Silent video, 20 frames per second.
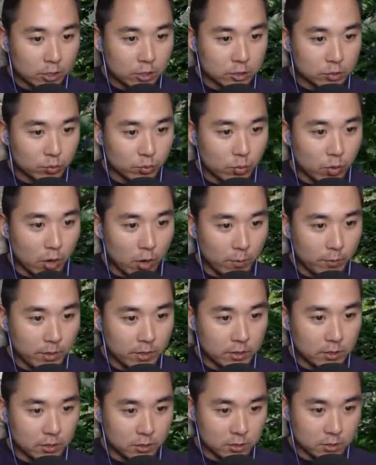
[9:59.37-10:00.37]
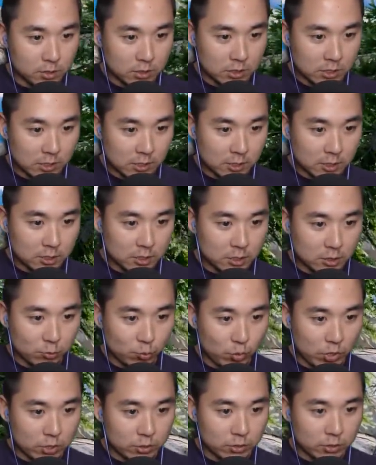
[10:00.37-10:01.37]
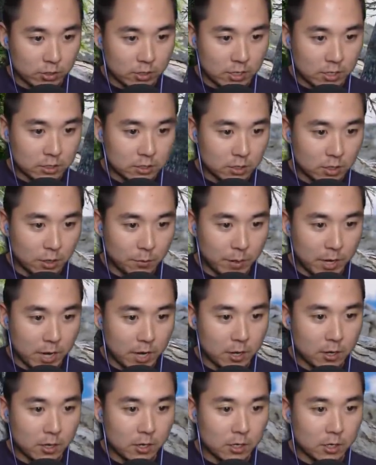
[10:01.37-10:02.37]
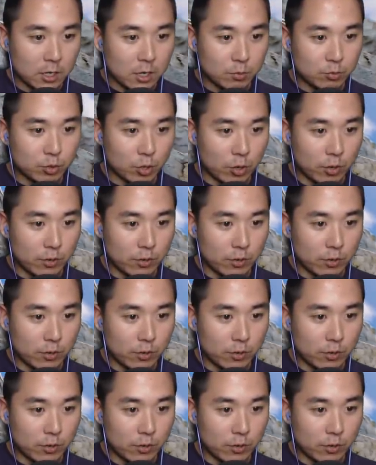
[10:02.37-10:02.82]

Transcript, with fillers: is roaming this wilderness. Come on, keep